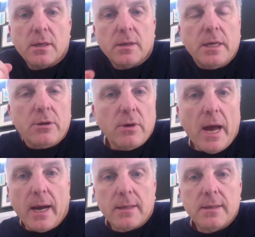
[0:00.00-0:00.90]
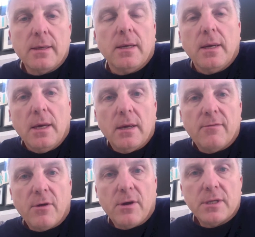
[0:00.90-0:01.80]
interact
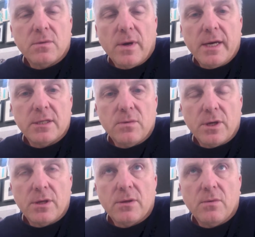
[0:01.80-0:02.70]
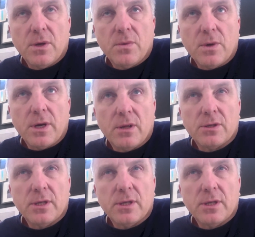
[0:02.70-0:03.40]
in various ways with one another.